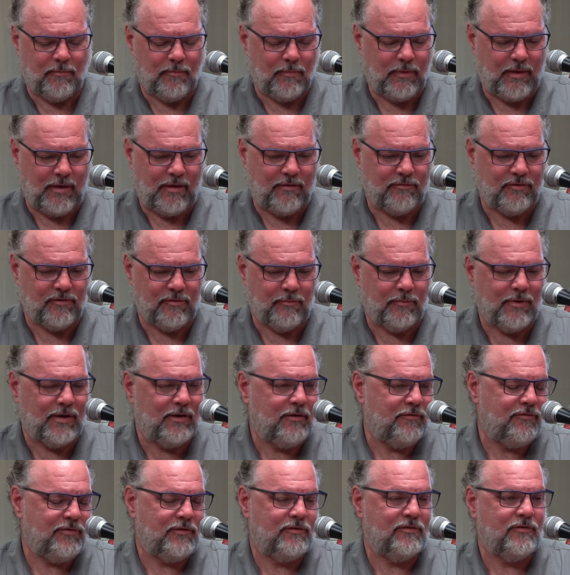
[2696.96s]
they have some
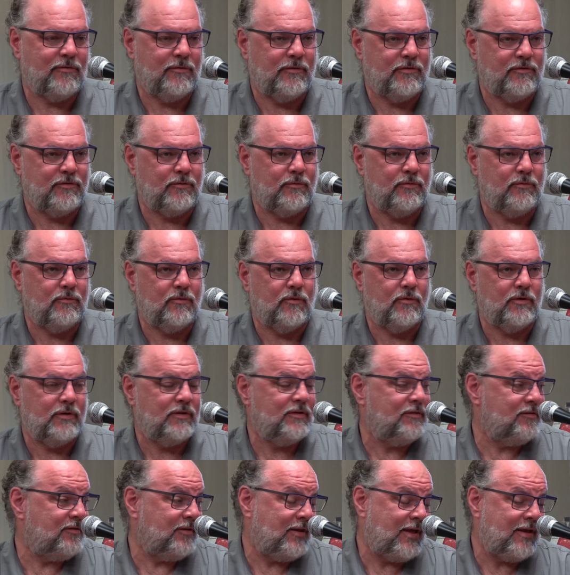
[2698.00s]
kind of physical issue, or it
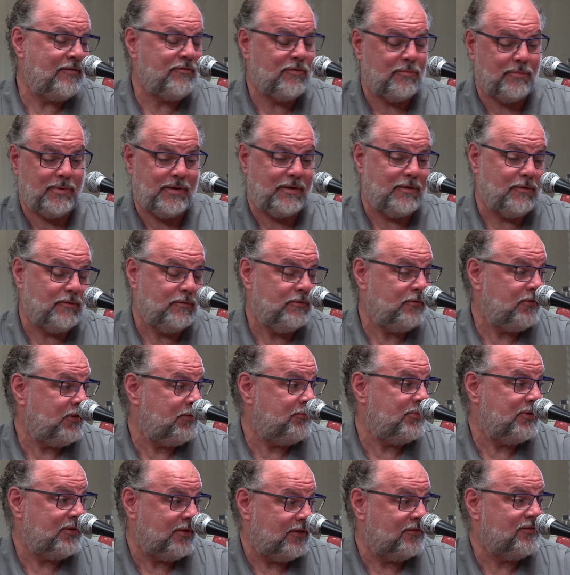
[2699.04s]
doesn't have to be elderly,
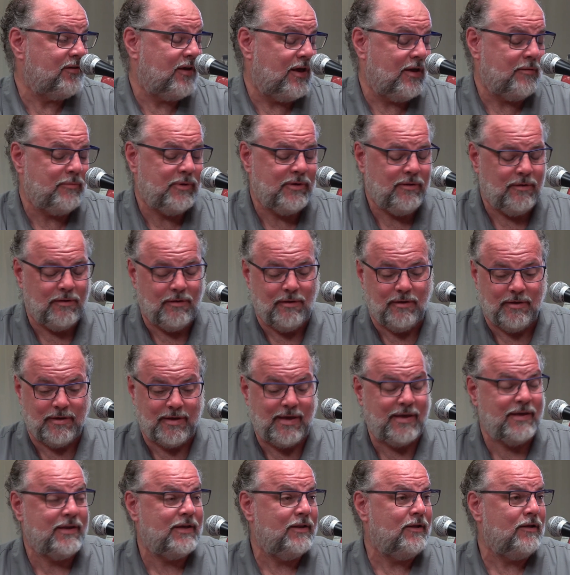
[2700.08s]
but that's common,
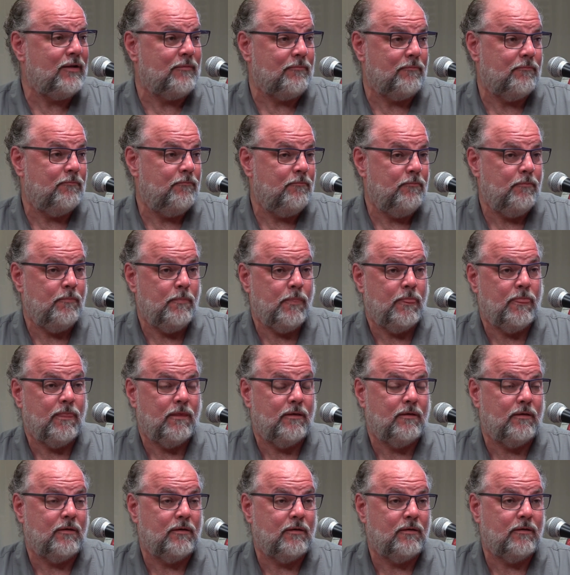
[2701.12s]
can't get up.
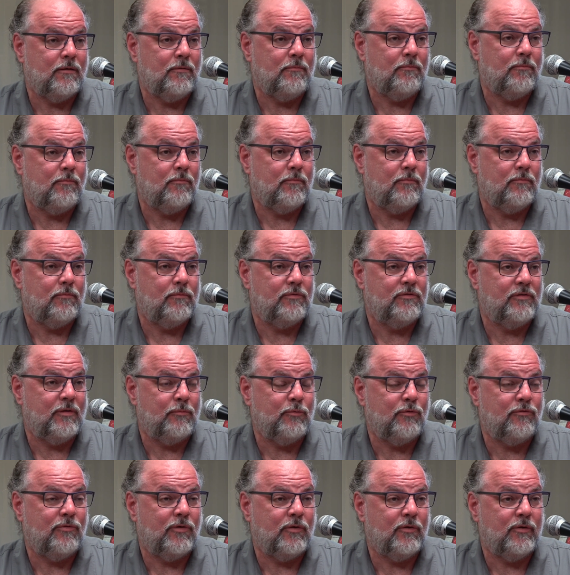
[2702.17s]

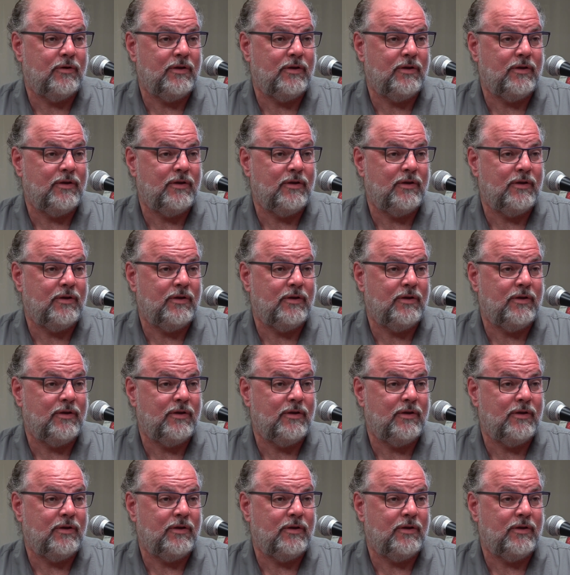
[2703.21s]
Some of our